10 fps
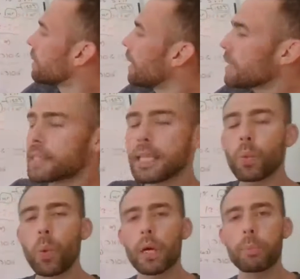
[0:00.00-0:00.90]
less
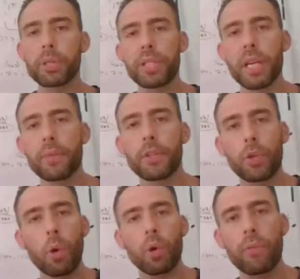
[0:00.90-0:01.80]
than 1% of the
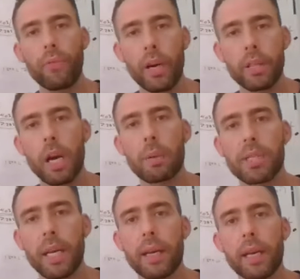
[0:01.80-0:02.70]
total fund comes
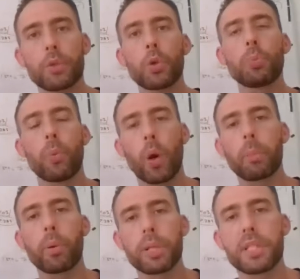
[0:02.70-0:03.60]
in and
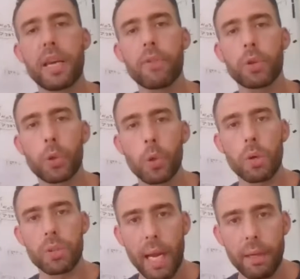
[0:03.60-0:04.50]
1.7 or 2
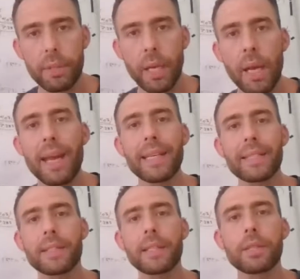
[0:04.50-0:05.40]
goes out,
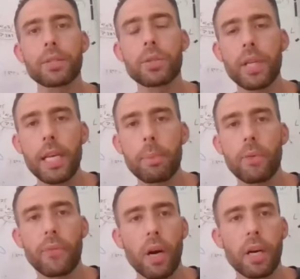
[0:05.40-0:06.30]
it's still
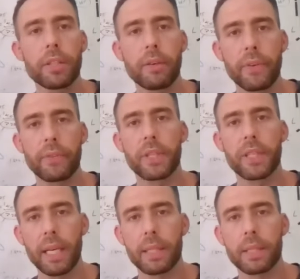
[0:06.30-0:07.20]
sustainable for 150
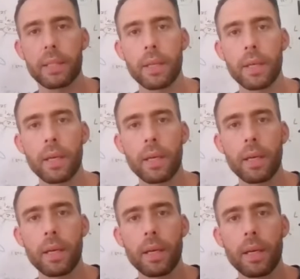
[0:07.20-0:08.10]
days
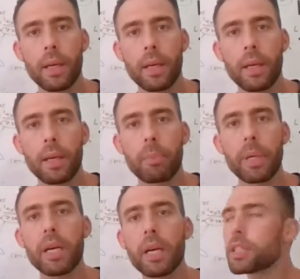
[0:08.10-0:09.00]

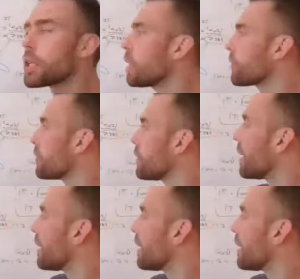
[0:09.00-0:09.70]
because of